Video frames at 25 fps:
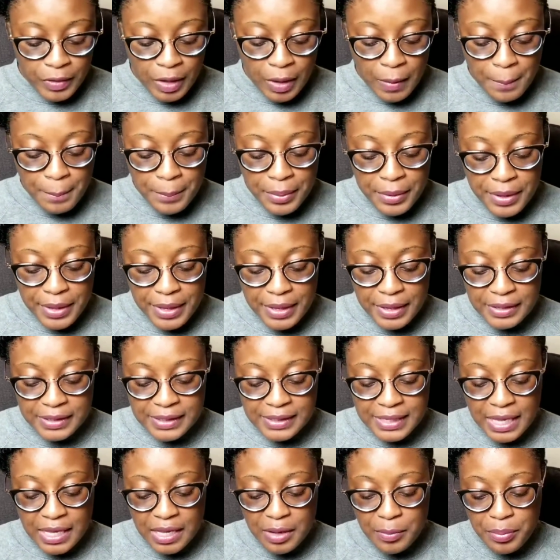but
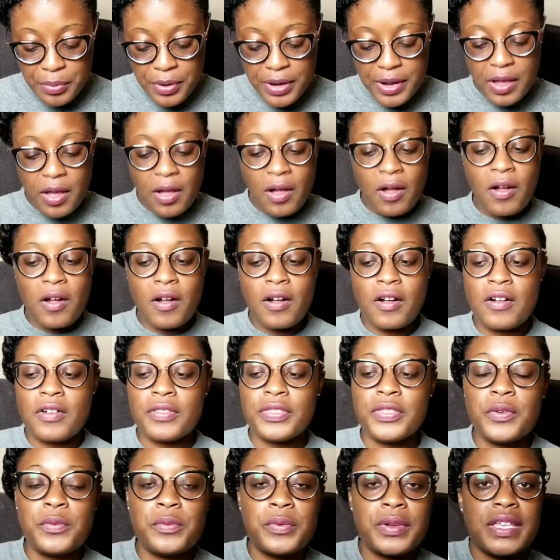celebrate
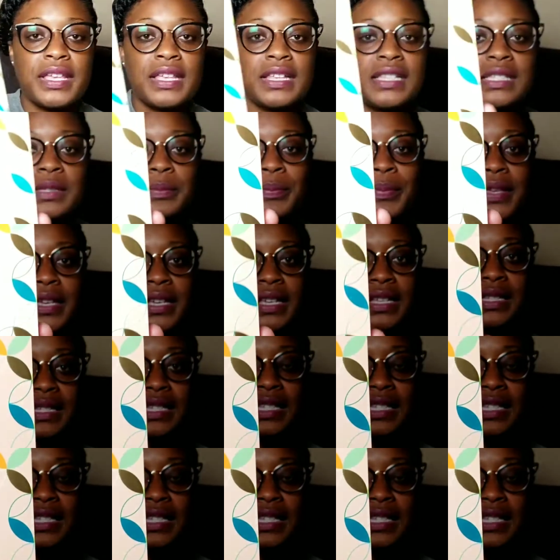all the wins, big and